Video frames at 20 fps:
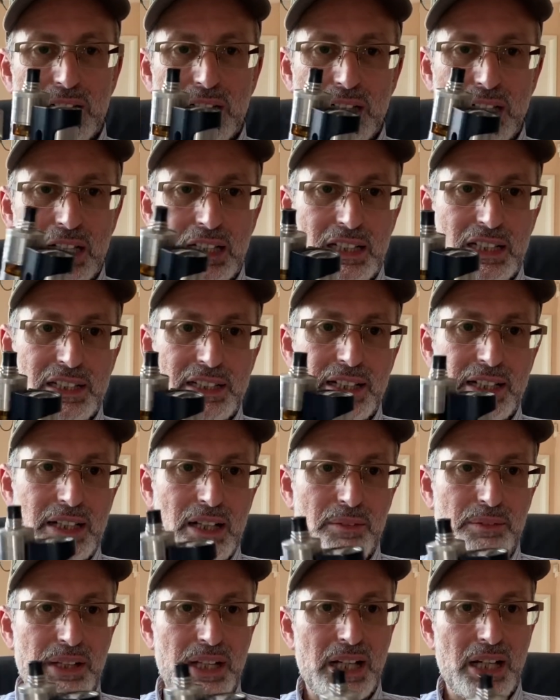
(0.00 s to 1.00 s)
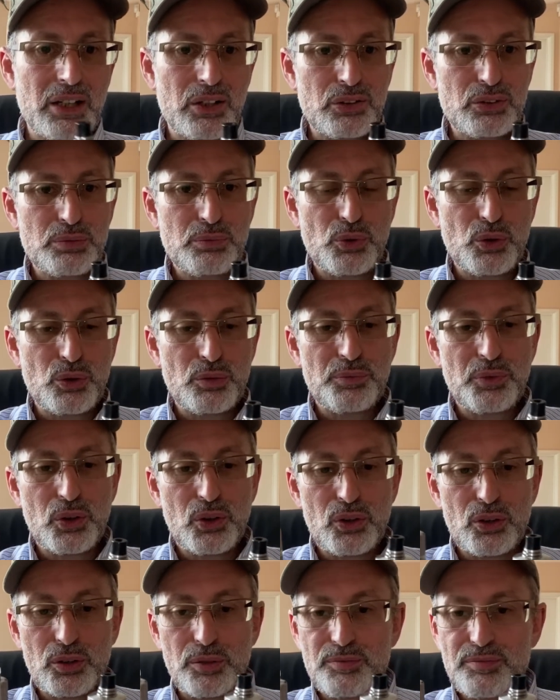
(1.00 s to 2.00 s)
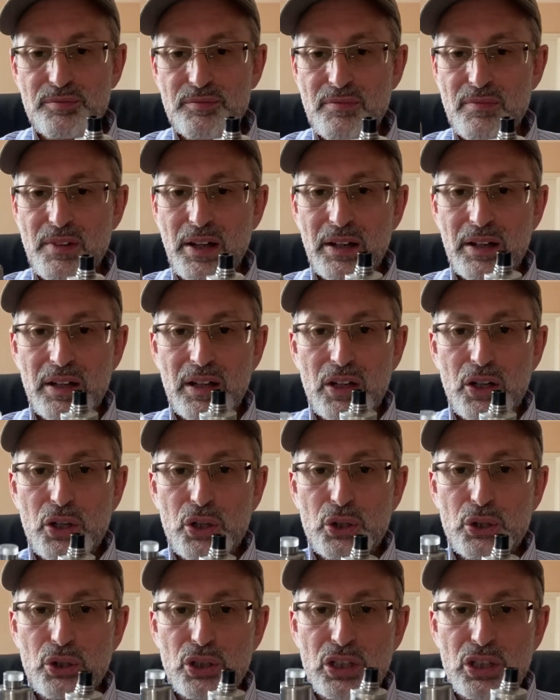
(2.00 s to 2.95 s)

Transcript: lately they're coming out more and more you